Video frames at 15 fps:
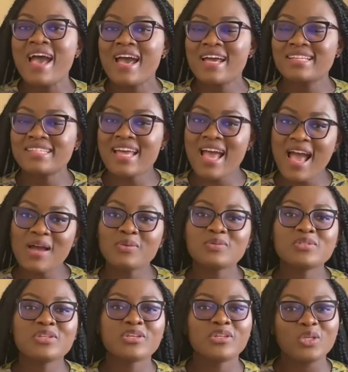and how
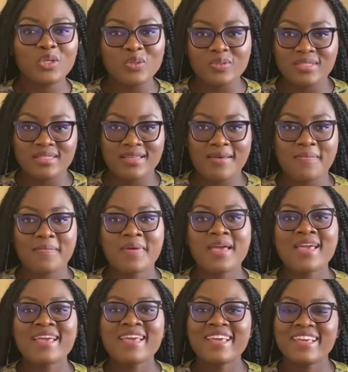to use them
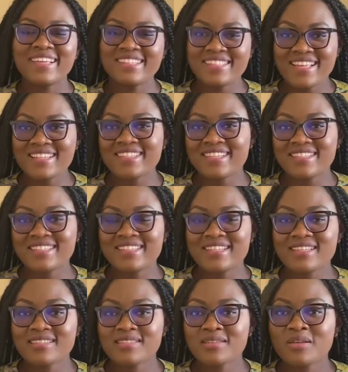in
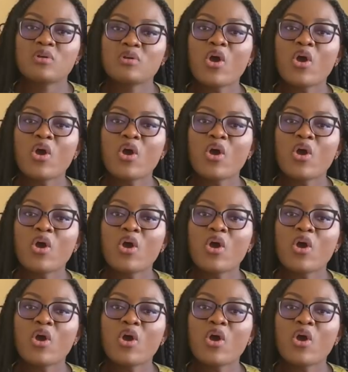sentences.